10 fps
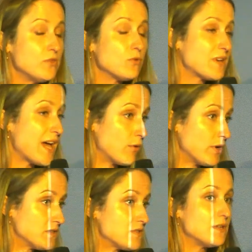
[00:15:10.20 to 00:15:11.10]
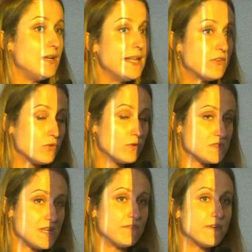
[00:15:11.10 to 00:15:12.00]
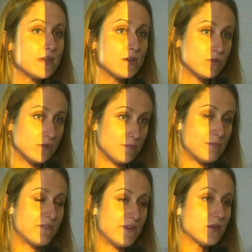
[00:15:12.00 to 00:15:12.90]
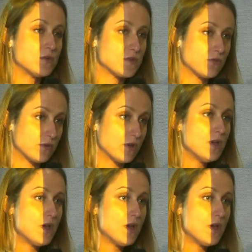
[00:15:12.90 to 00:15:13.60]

carrots, lettuce, and various other